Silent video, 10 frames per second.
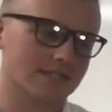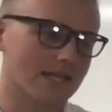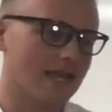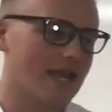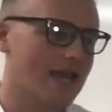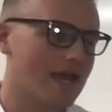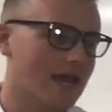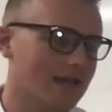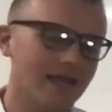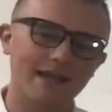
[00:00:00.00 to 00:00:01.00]

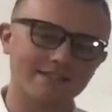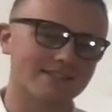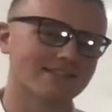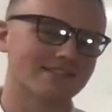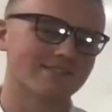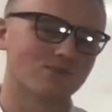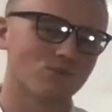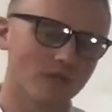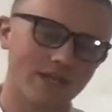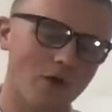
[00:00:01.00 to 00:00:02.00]
And hey guys,
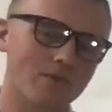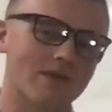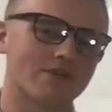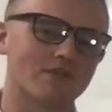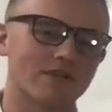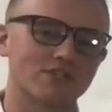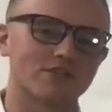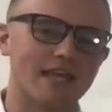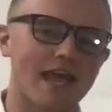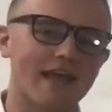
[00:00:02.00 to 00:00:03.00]
really hope you're having a good rest of your
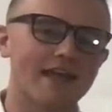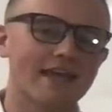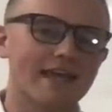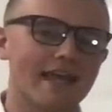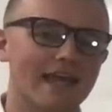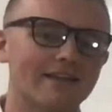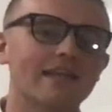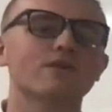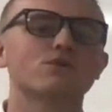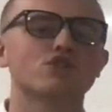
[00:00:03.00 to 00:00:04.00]
day. And
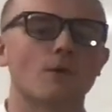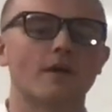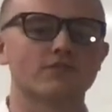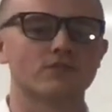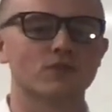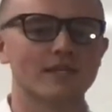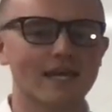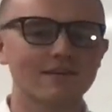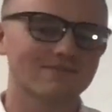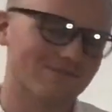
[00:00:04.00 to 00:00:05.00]
thank you so much for tuning
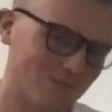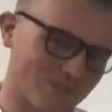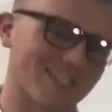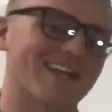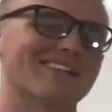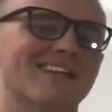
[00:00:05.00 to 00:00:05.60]
in. We'll see you next time.